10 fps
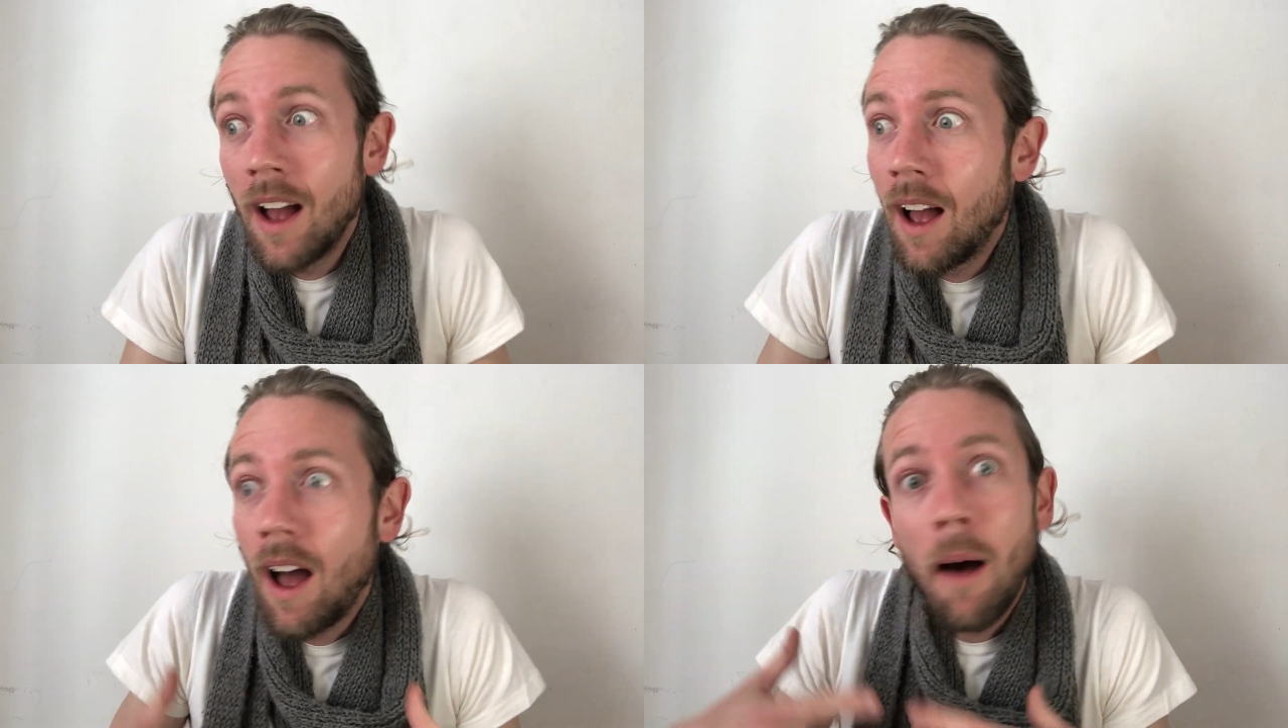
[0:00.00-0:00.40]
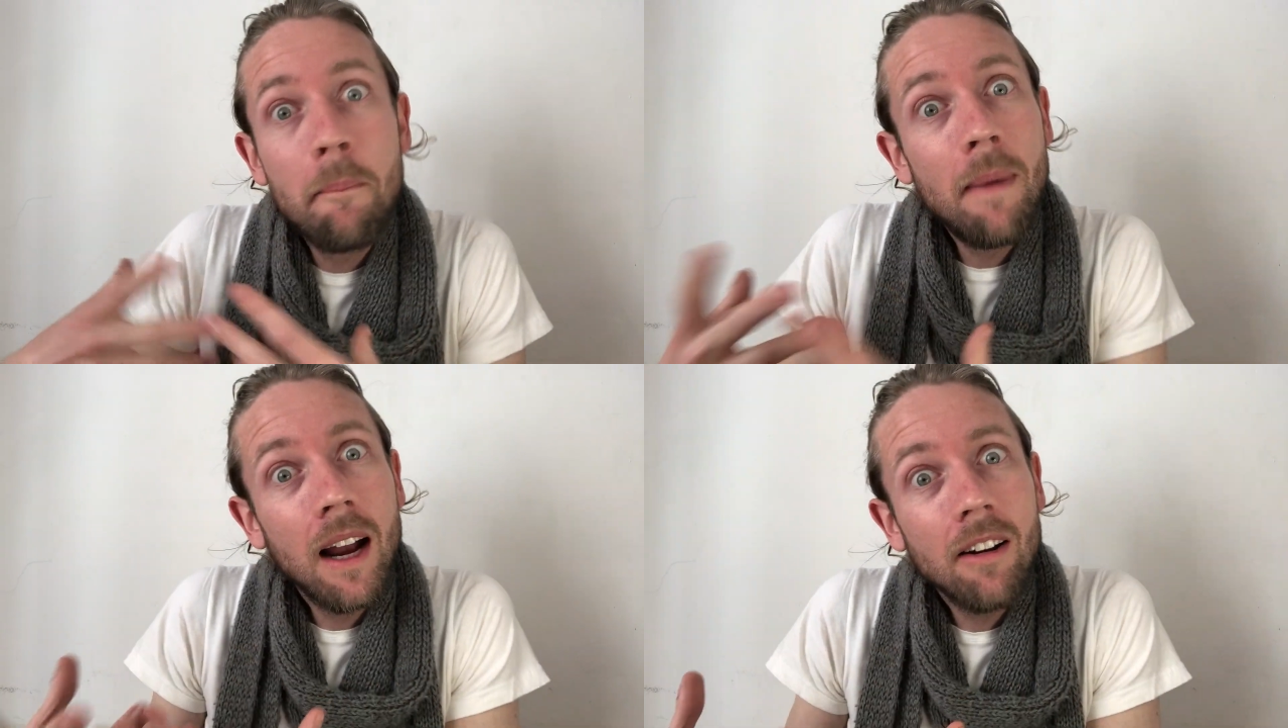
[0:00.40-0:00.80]
a
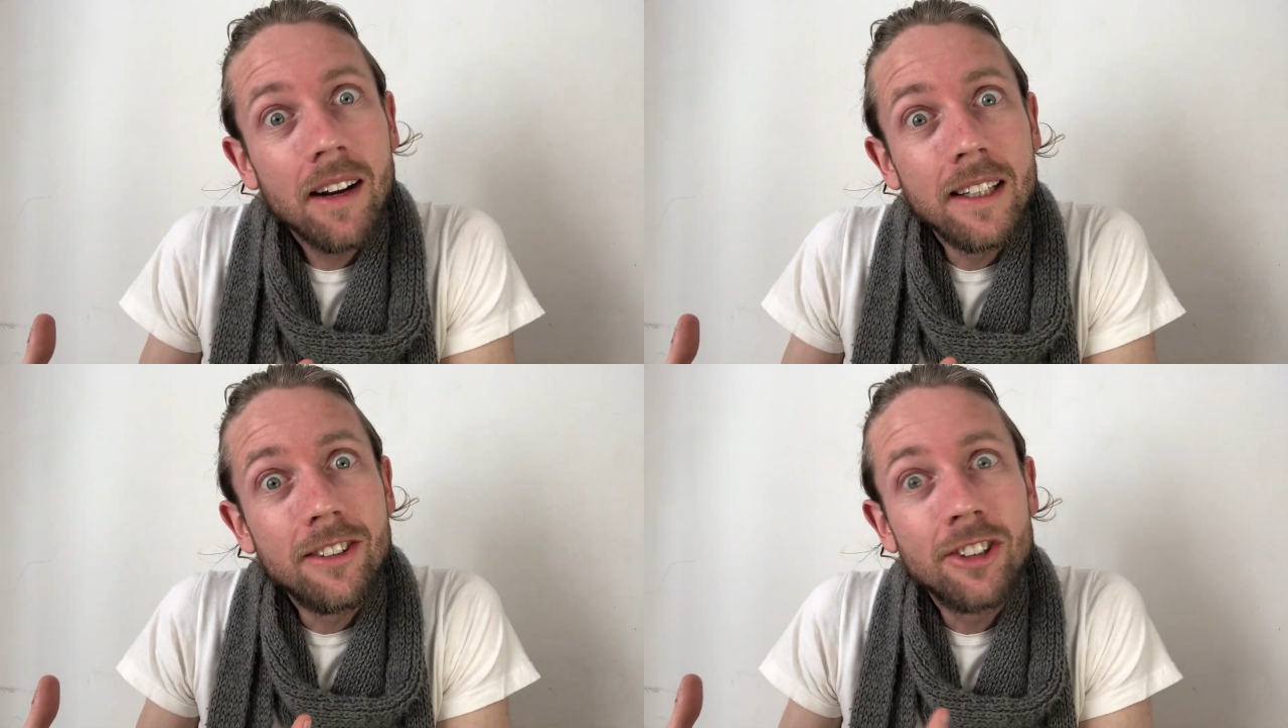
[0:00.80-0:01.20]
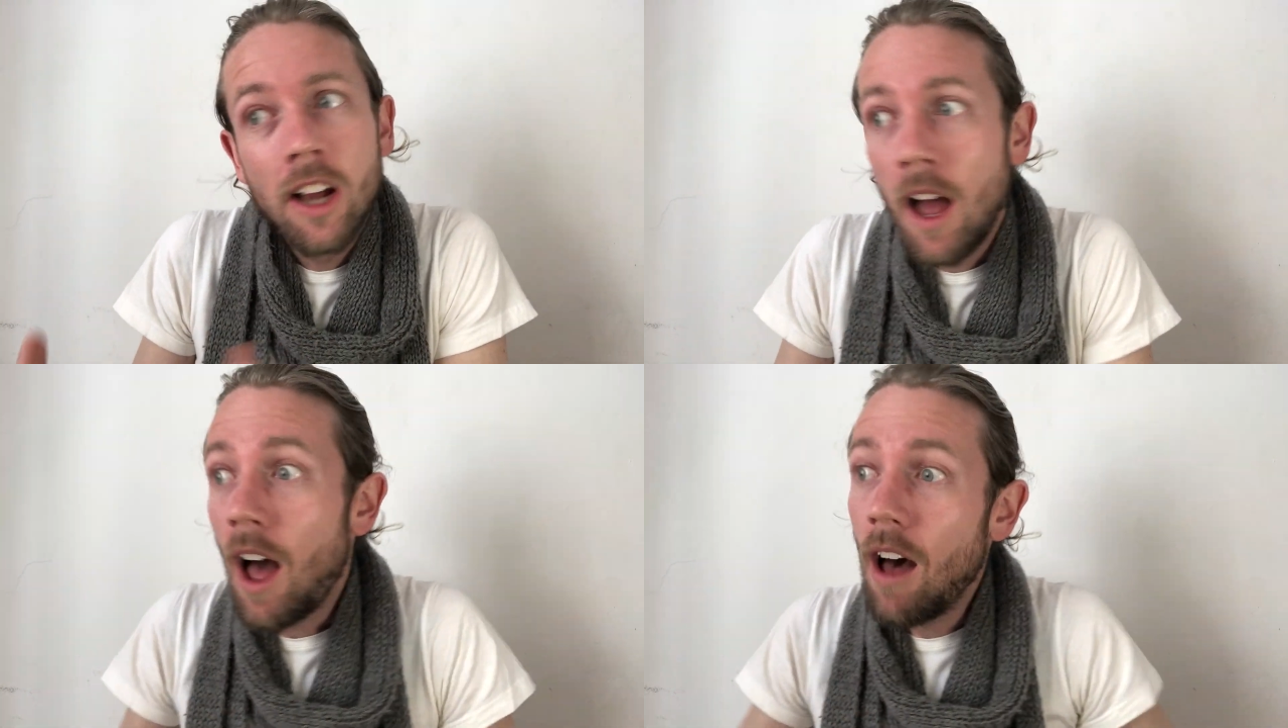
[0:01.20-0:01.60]
marriage,
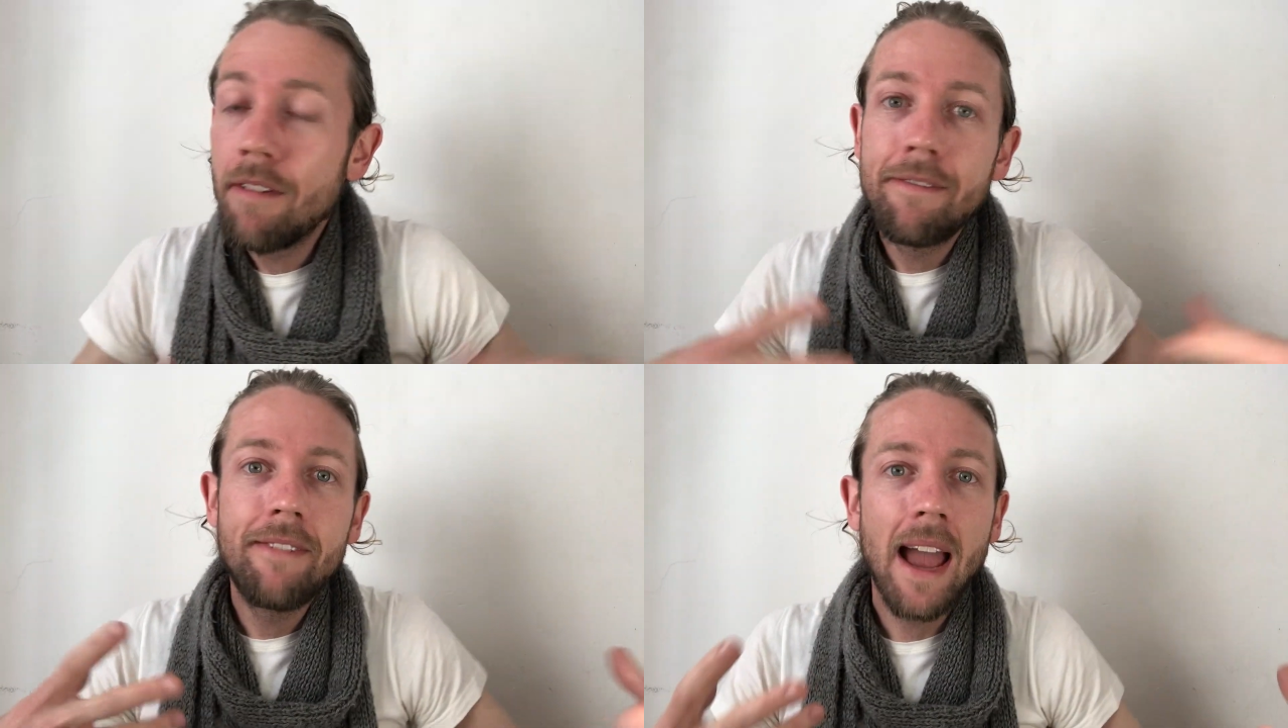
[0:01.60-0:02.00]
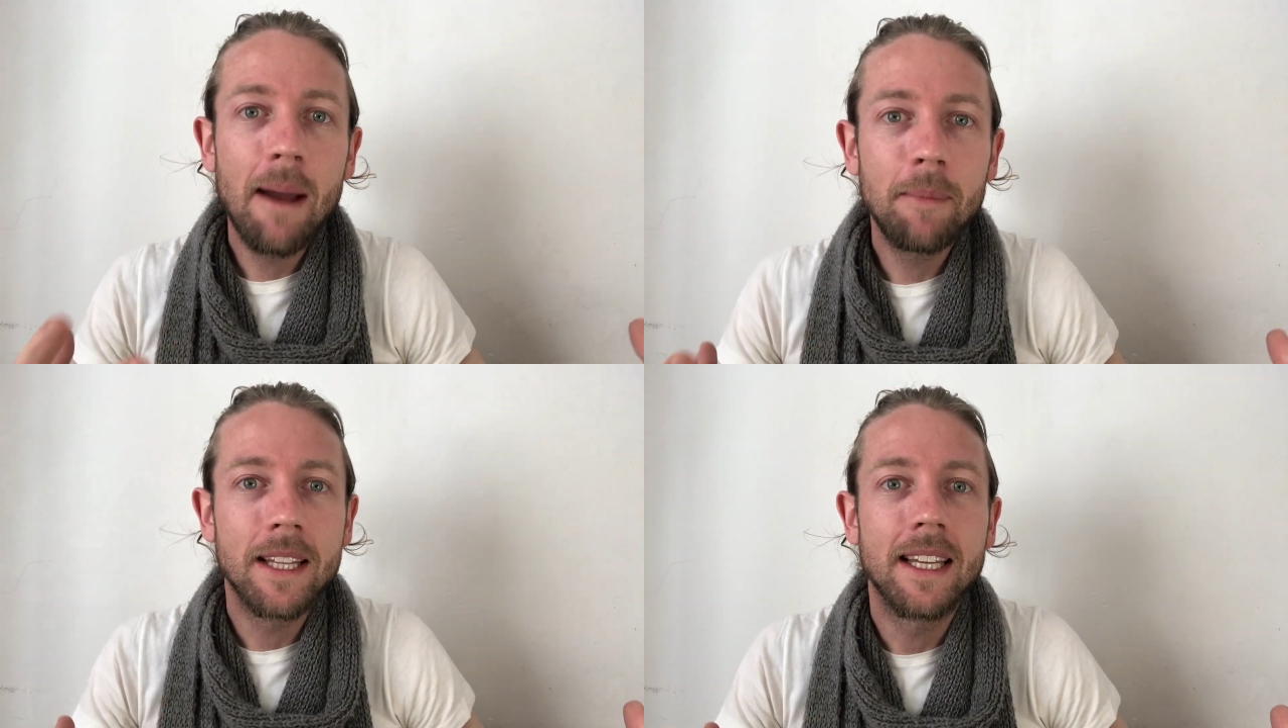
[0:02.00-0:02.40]
a
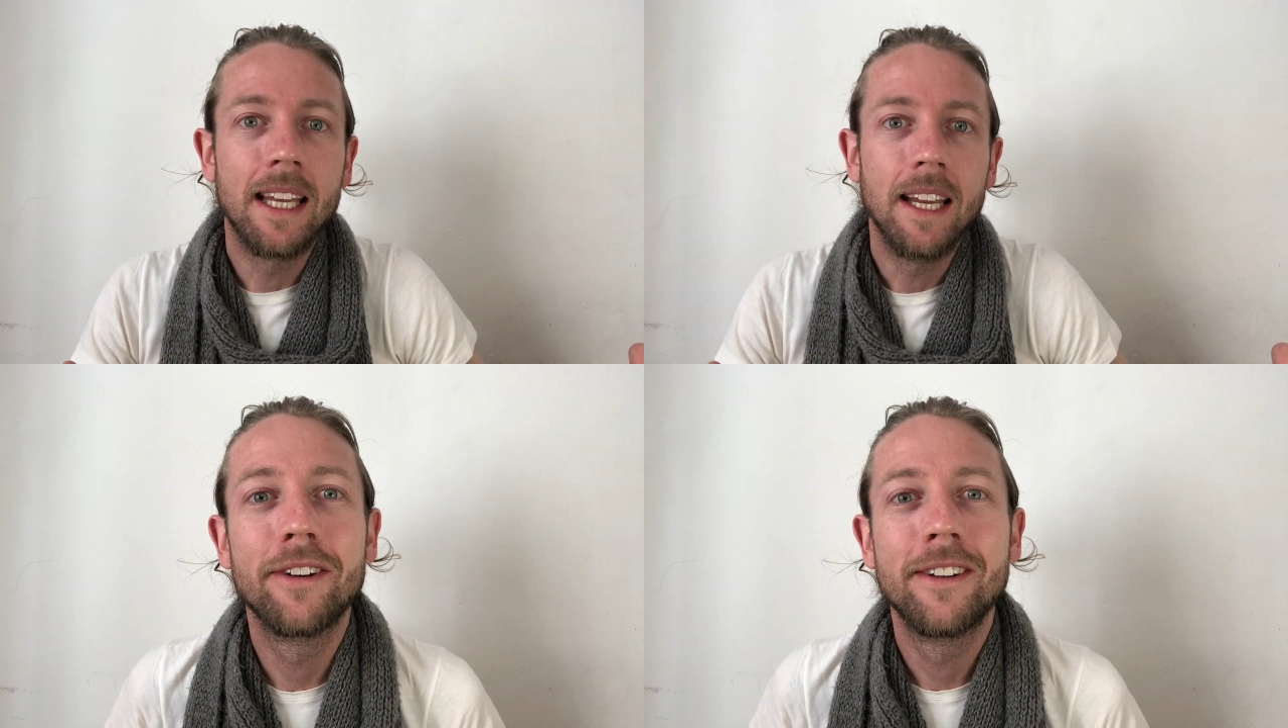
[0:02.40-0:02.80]
family.